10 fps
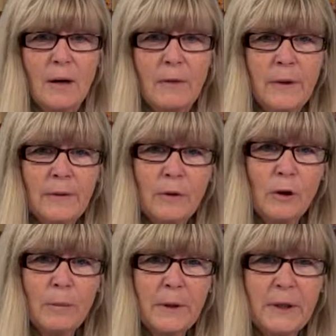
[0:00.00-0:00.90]
This
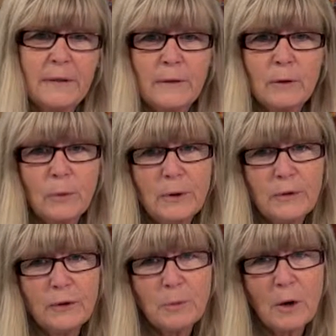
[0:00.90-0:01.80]
culminates in a
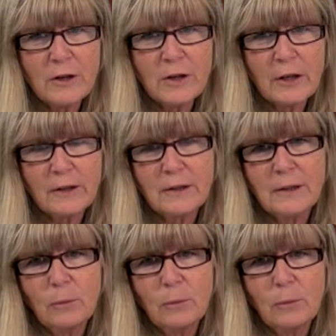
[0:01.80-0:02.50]
research project